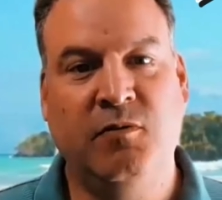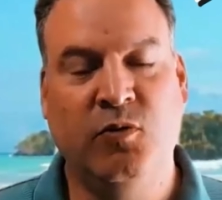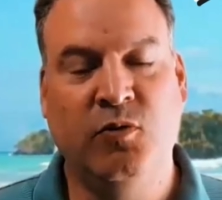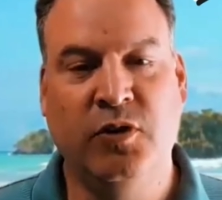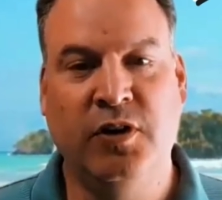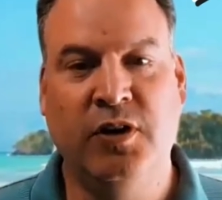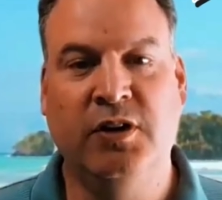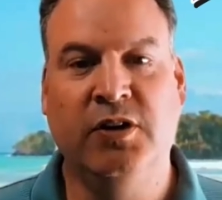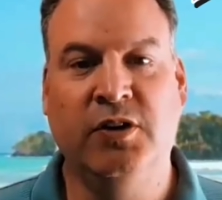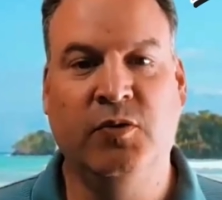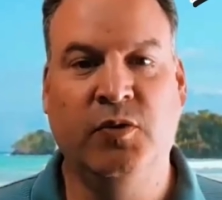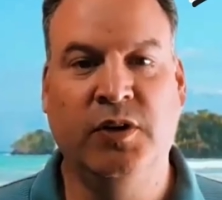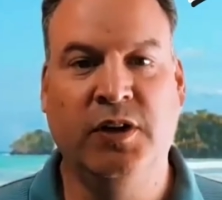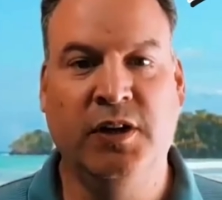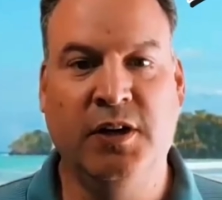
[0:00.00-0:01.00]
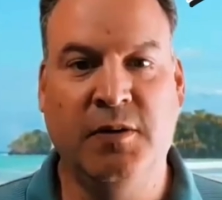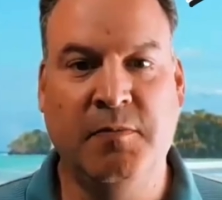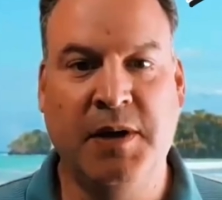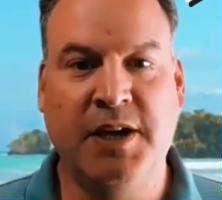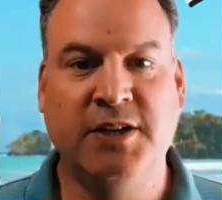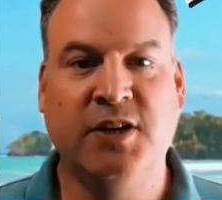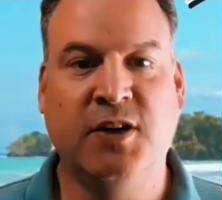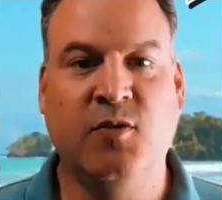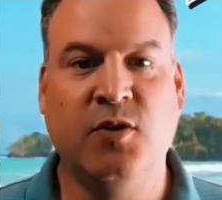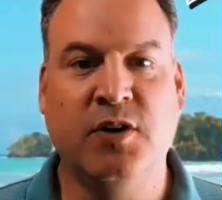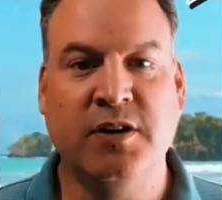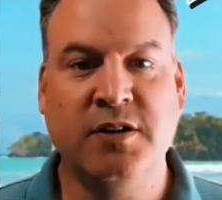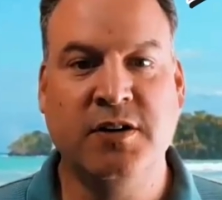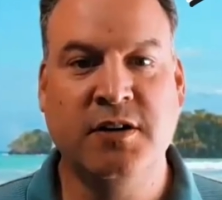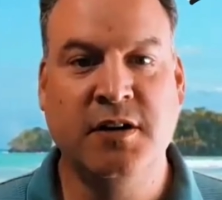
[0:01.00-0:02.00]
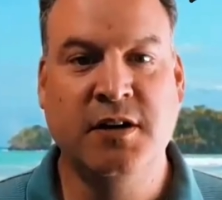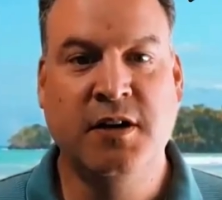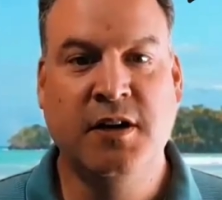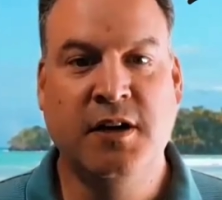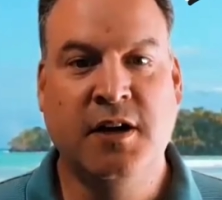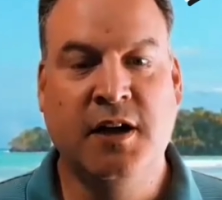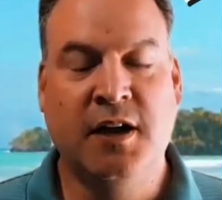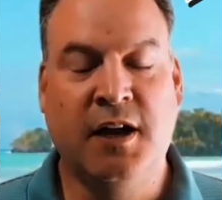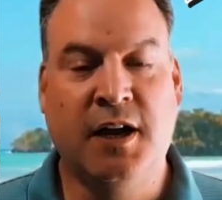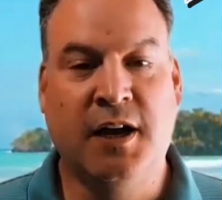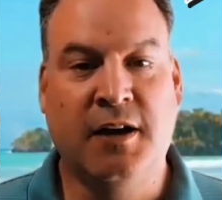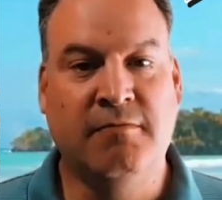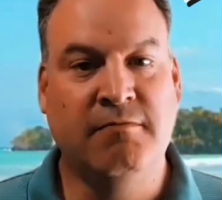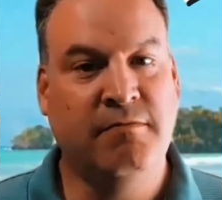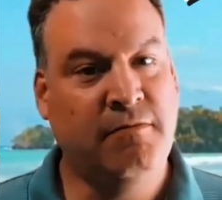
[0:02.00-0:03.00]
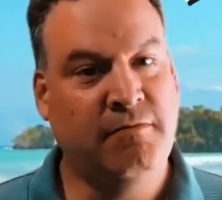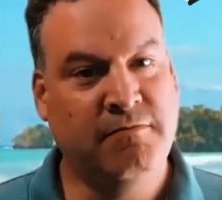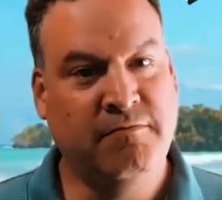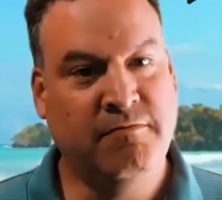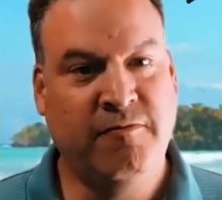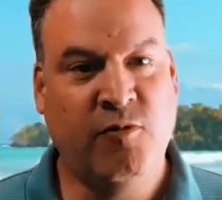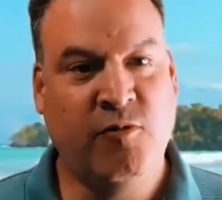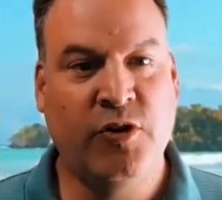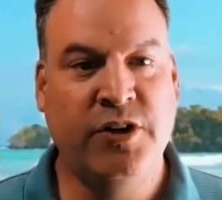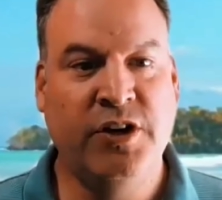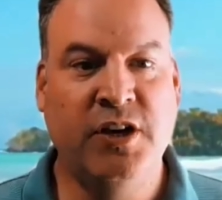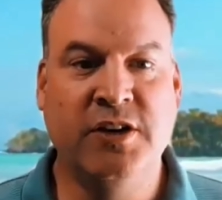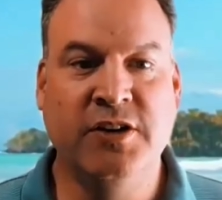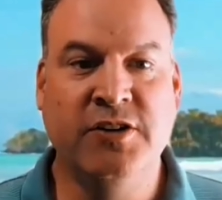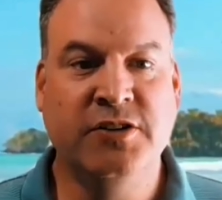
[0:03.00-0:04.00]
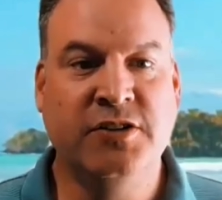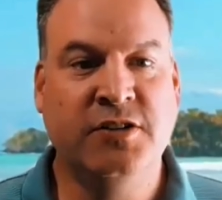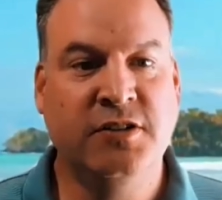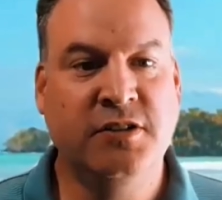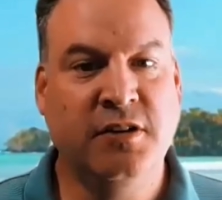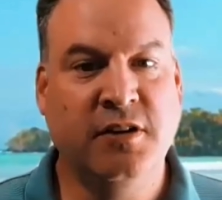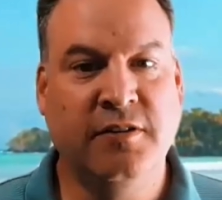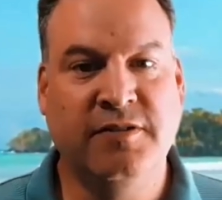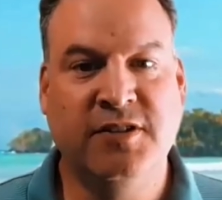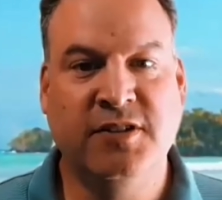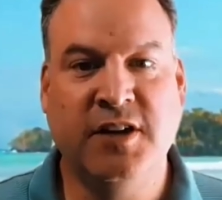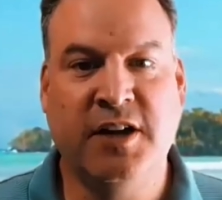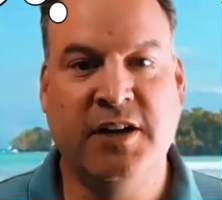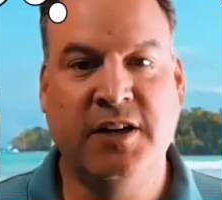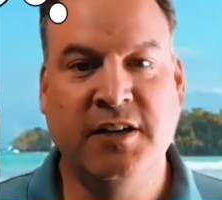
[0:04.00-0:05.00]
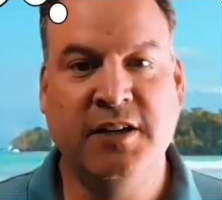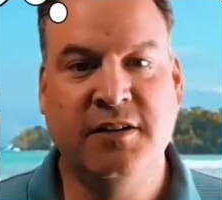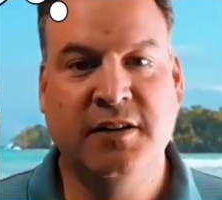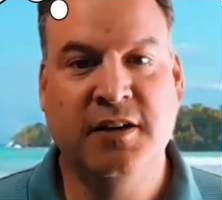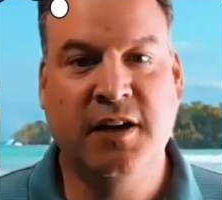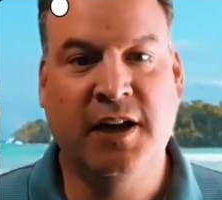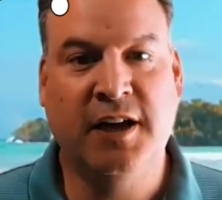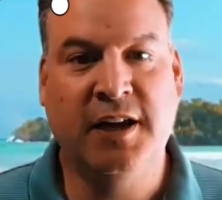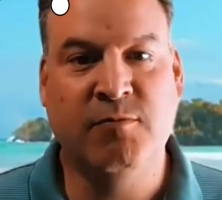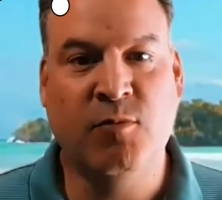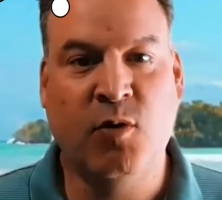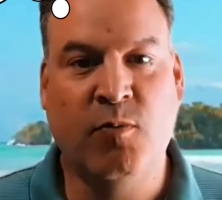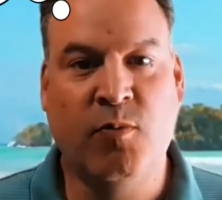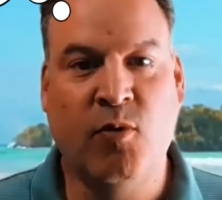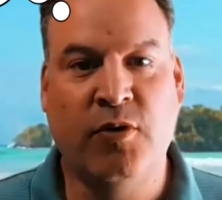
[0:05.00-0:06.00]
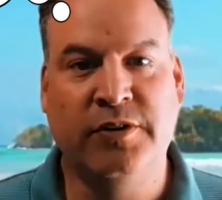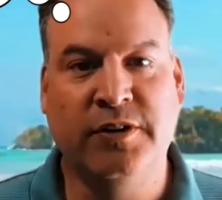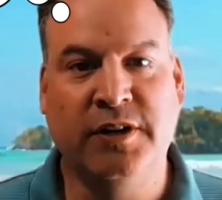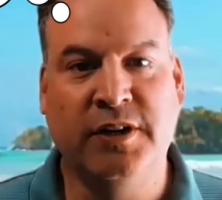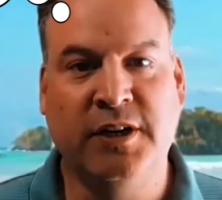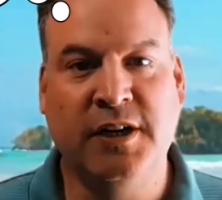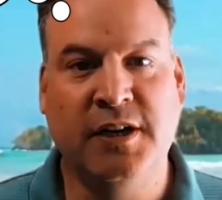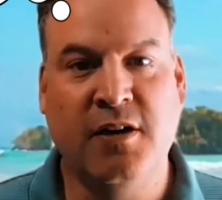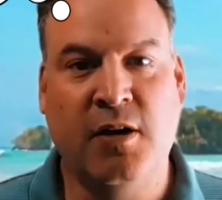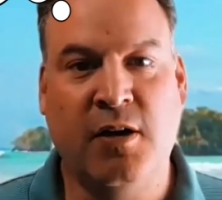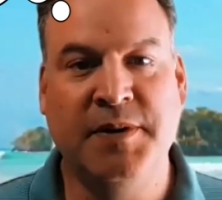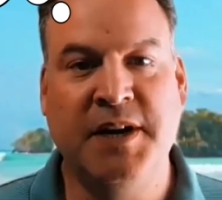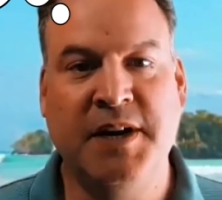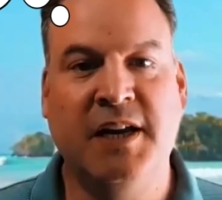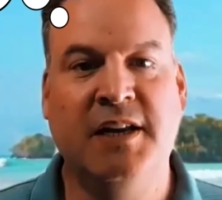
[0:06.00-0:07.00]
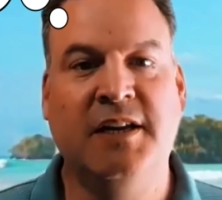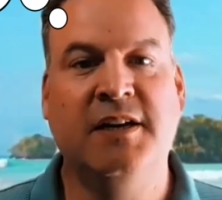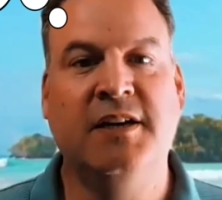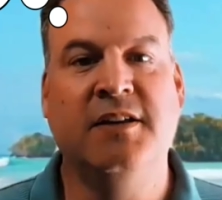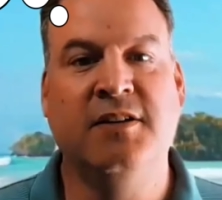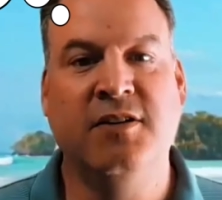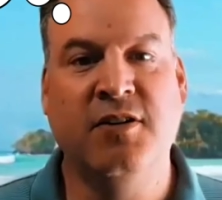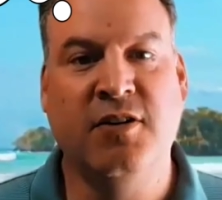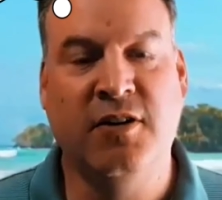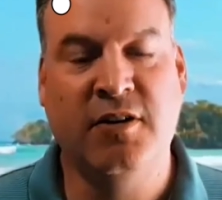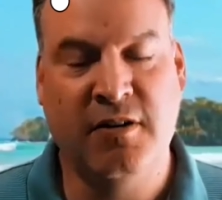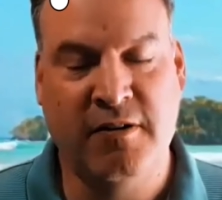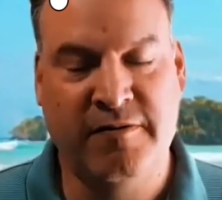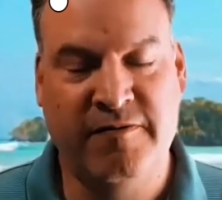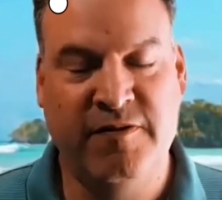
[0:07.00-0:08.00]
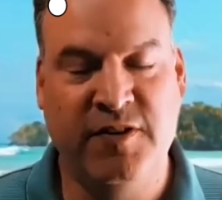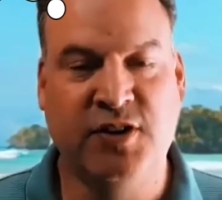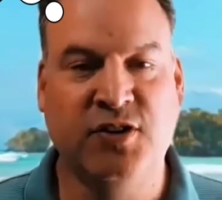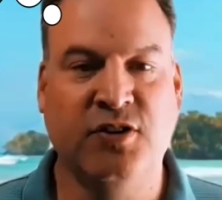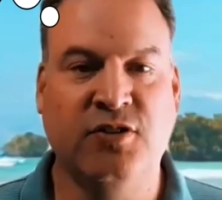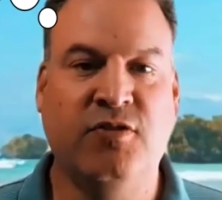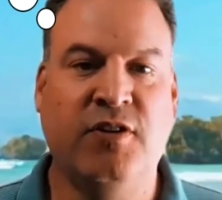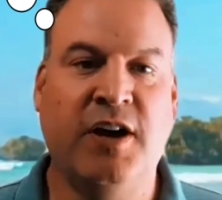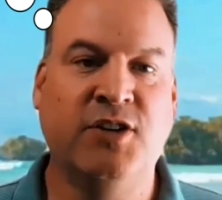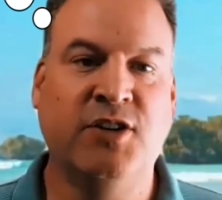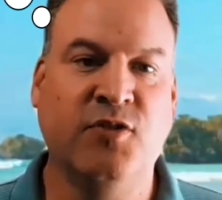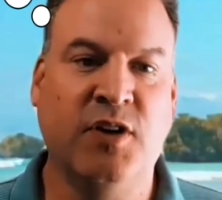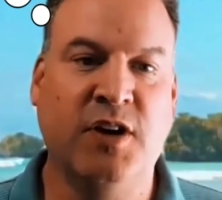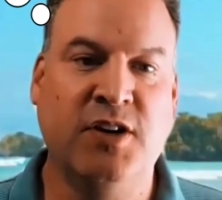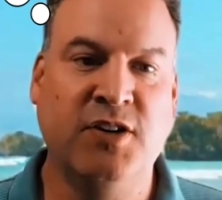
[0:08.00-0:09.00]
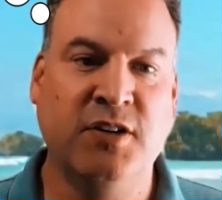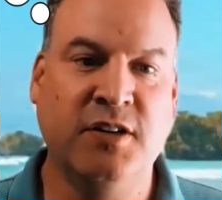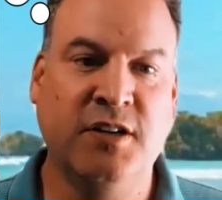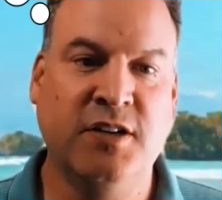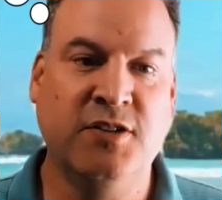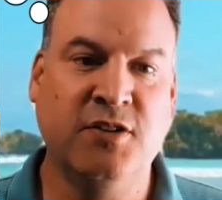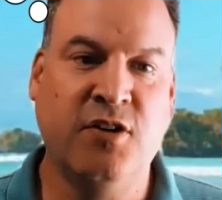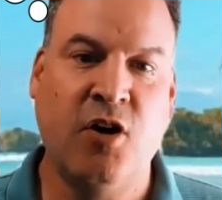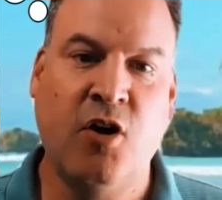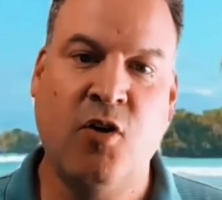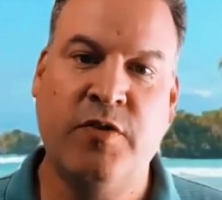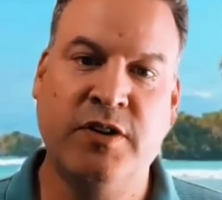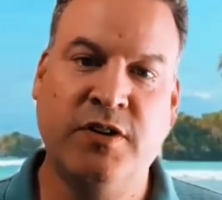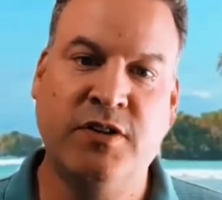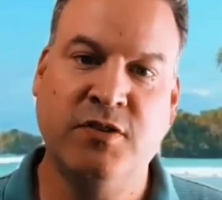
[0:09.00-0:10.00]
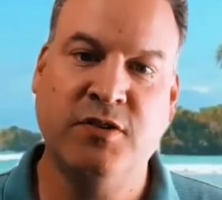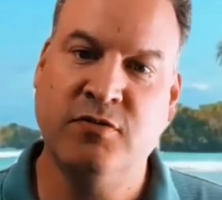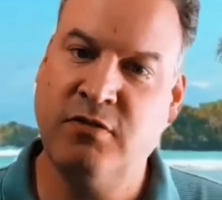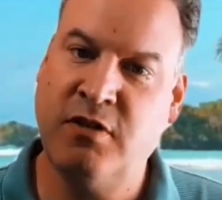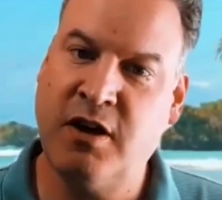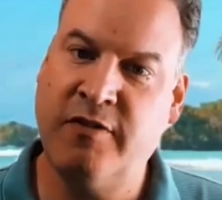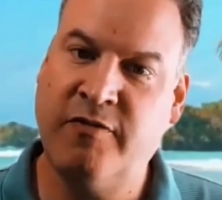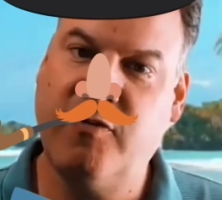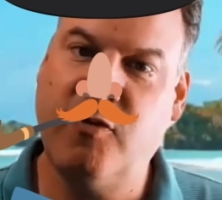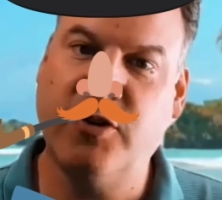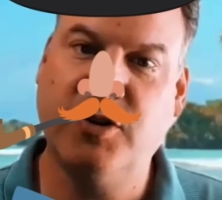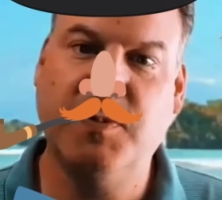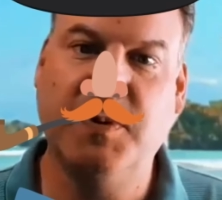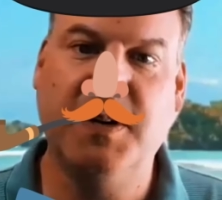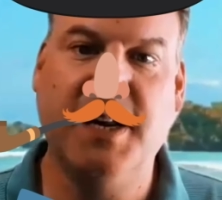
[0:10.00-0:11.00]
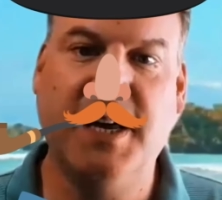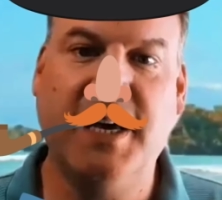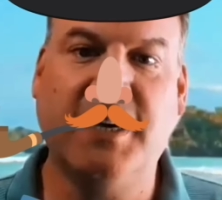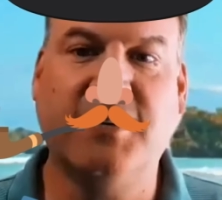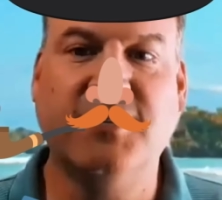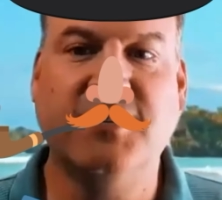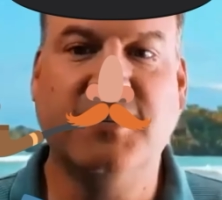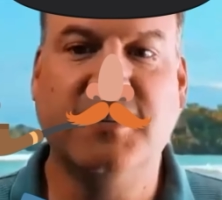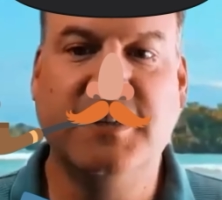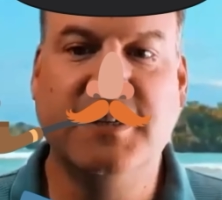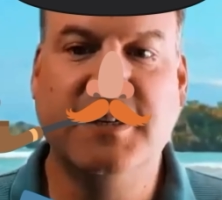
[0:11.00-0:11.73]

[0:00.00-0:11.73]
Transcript: Really, really amazing work. Uh, four years of study, and more importantly, culminating in your official graduation as you go into law enforcement next.